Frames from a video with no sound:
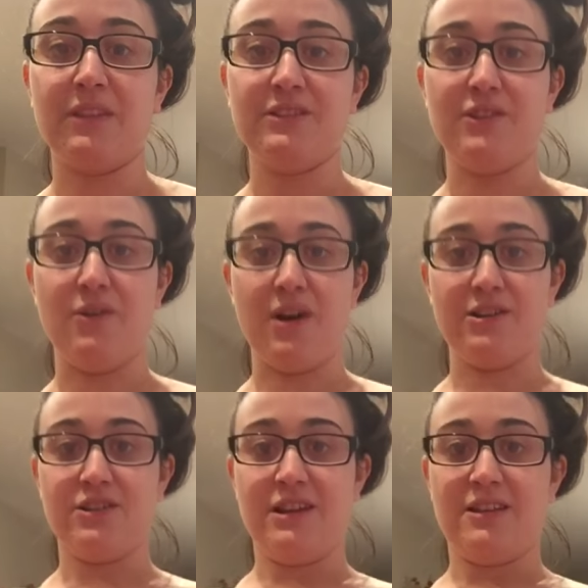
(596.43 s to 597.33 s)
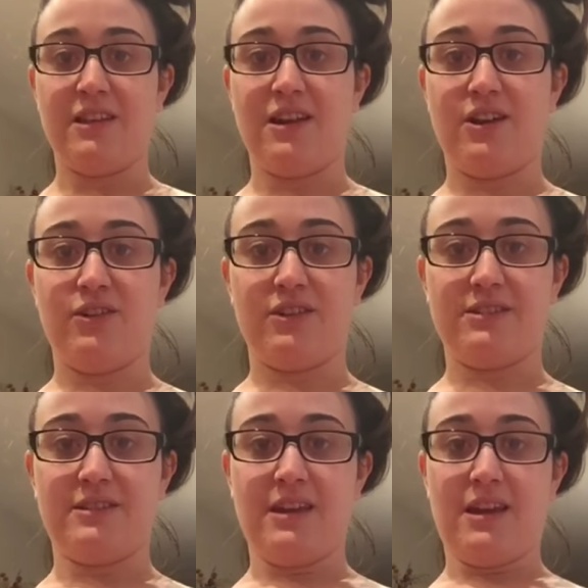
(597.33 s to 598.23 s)
So underneath here you can
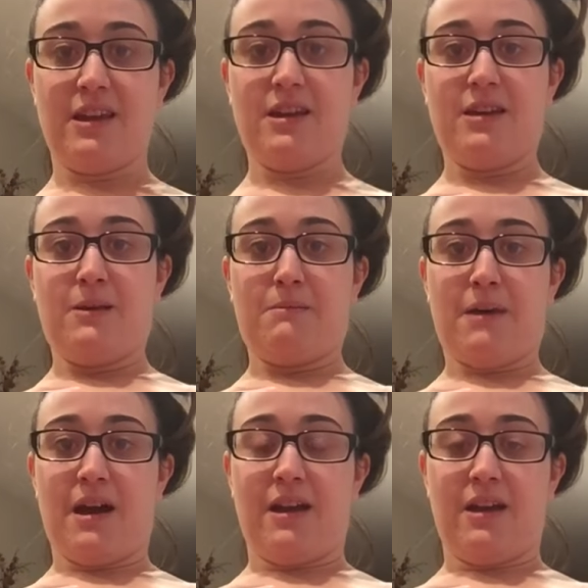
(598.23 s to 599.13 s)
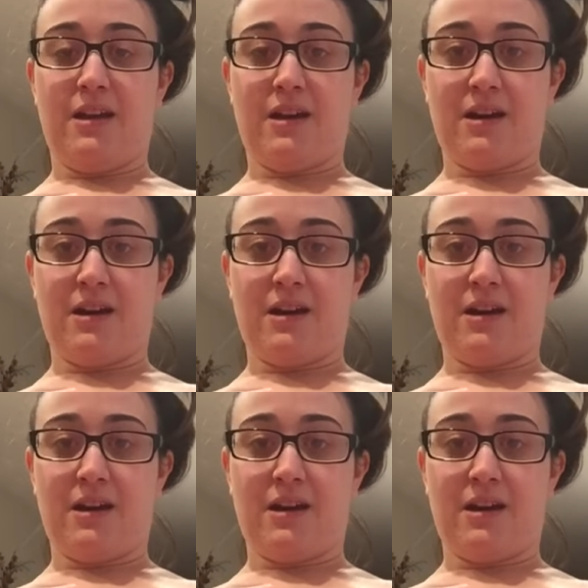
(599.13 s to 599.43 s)
see my